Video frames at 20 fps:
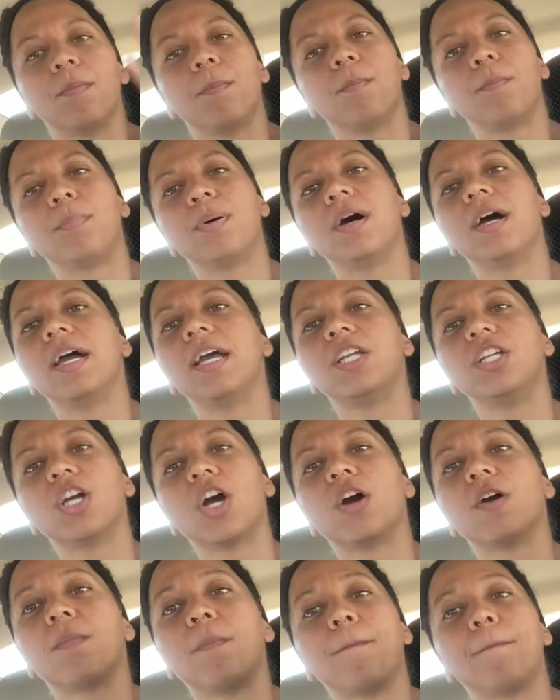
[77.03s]
put
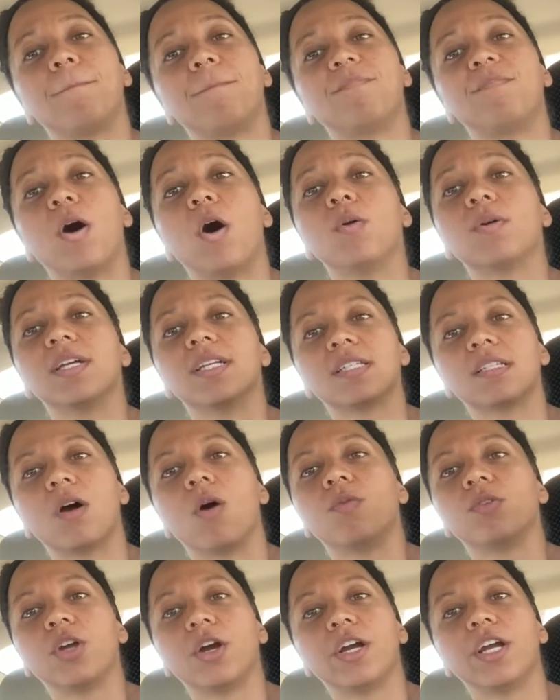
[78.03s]
your focus
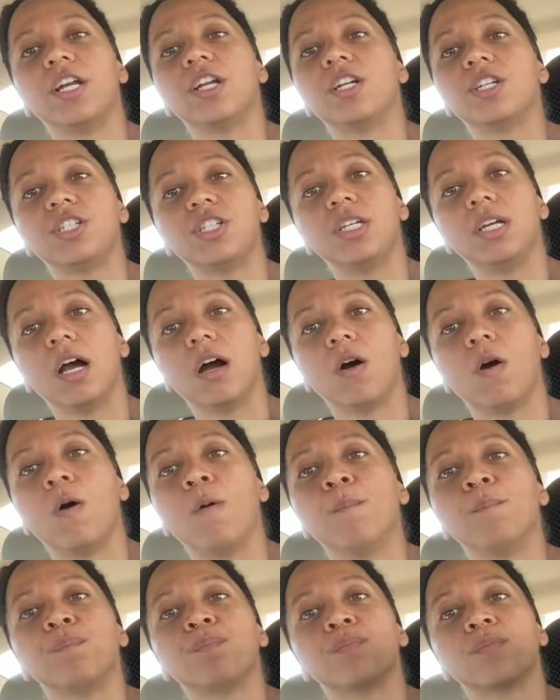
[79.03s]
on your energy on
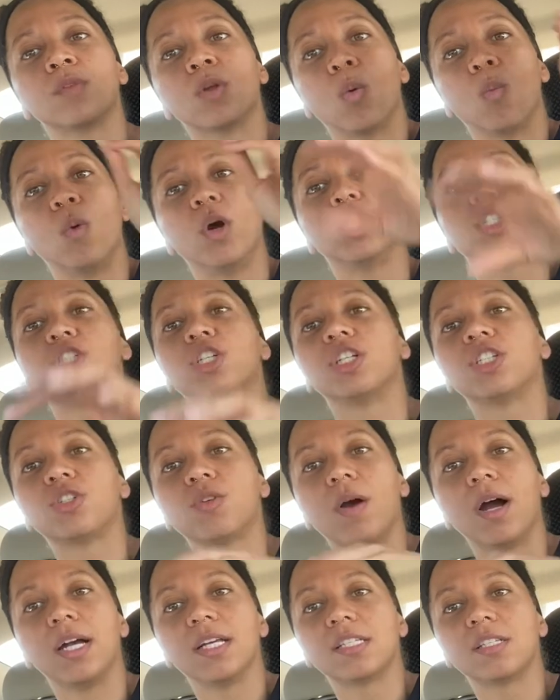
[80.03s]
what you're
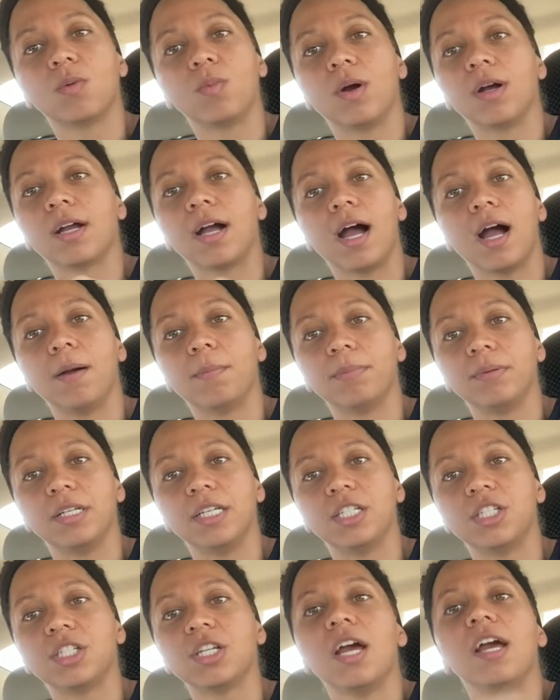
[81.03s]
trying to
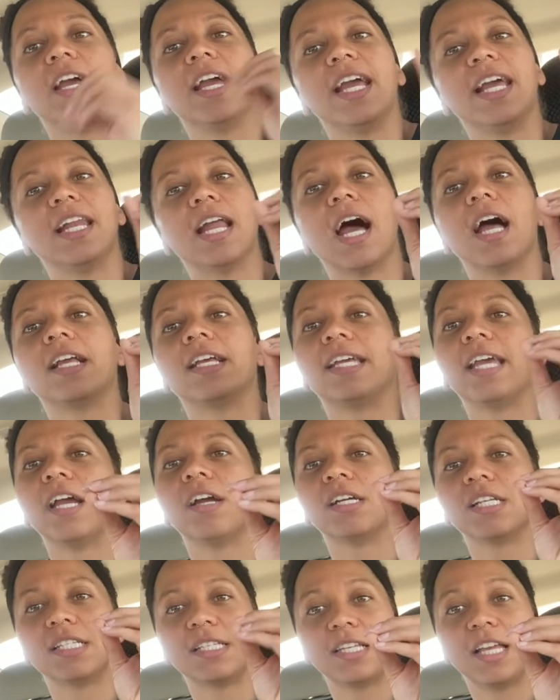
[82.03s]
accomplish. And I
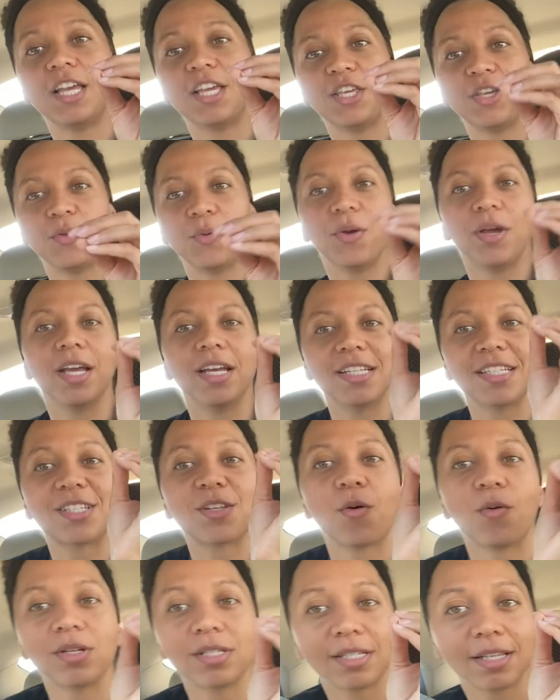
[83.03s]
guarantee you it's
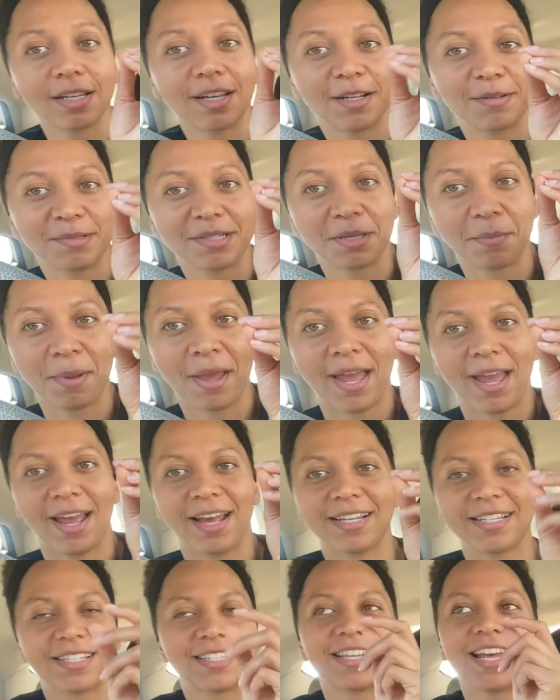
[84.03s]
going to come to
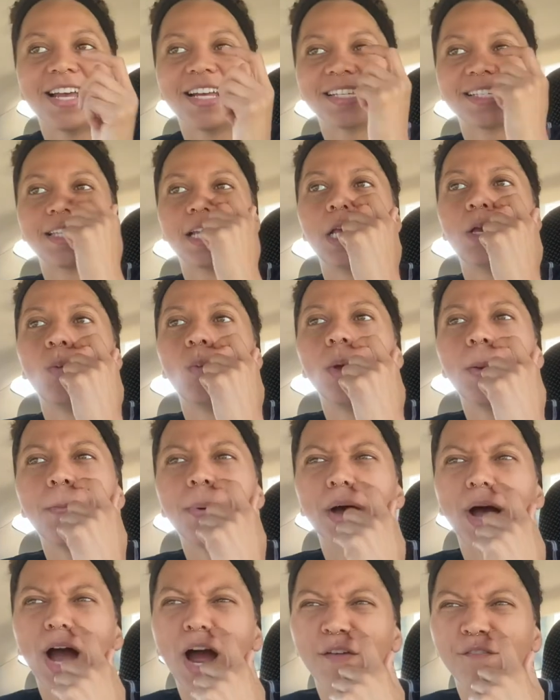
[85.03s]
pass. See, we
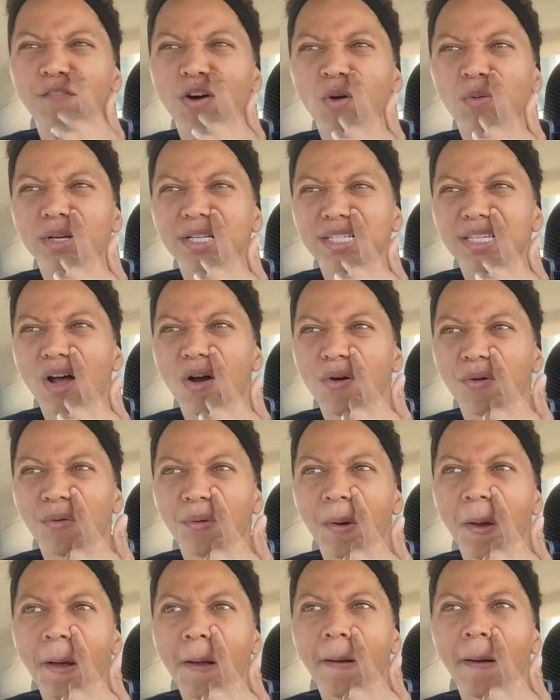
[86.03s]
put our focus
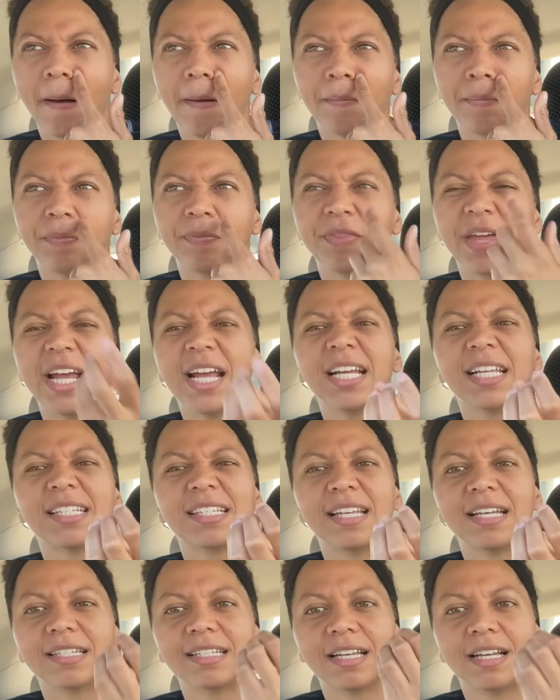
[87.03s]
on things
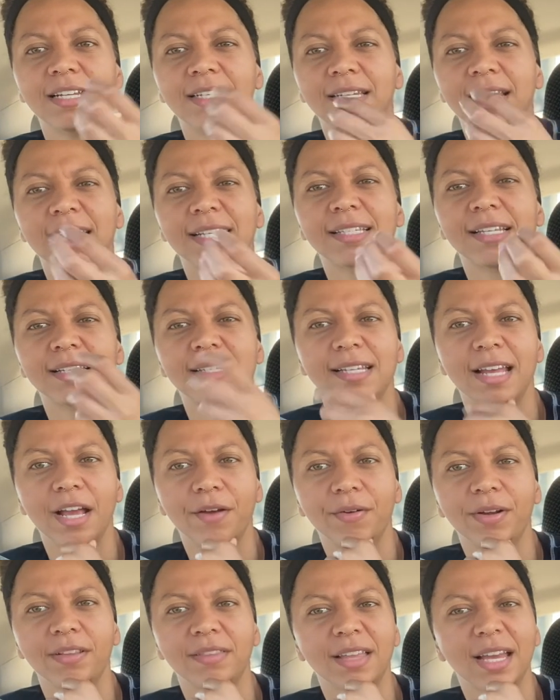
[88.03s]
that's
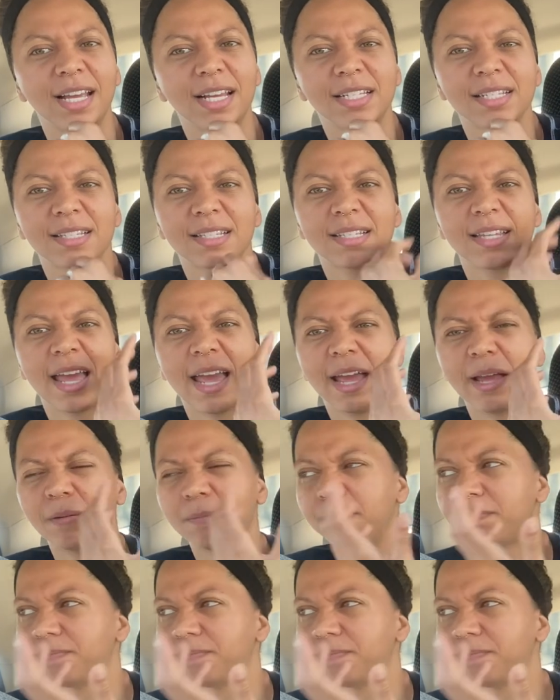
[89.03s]
unnecessary, things that